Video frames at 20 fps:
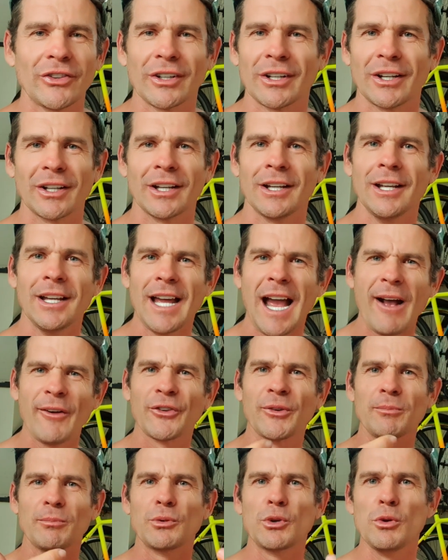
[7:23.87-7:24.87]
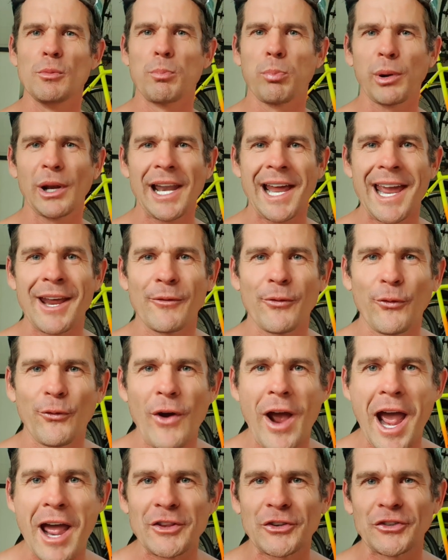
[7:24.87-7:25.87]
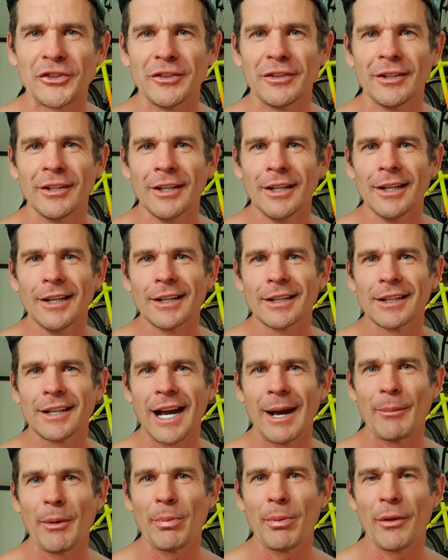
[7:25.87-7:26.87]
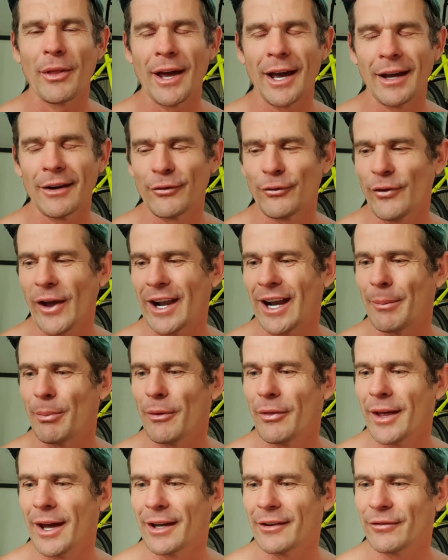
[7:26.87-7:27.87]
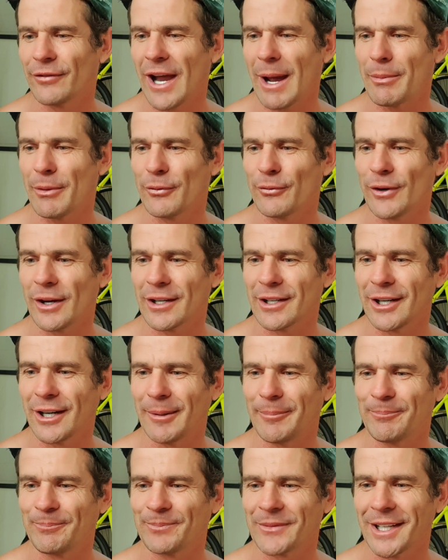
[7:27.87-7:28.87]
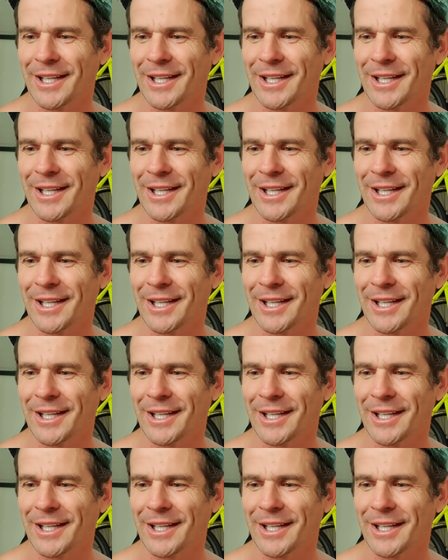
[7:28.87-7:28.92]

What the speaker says: I'm going to have some good plant fats and carb up on that and fat up on that, fat the fuck up.